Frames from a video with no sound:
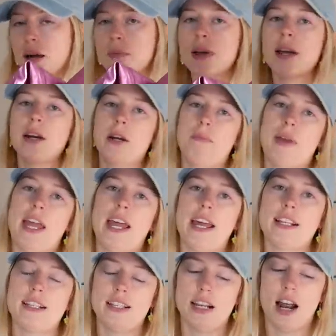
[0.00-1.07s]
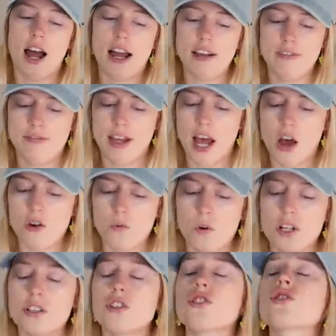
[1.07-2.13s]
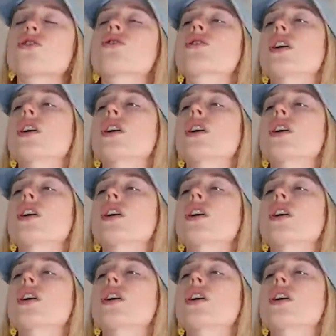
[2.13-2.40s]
pair of pants that I found was just,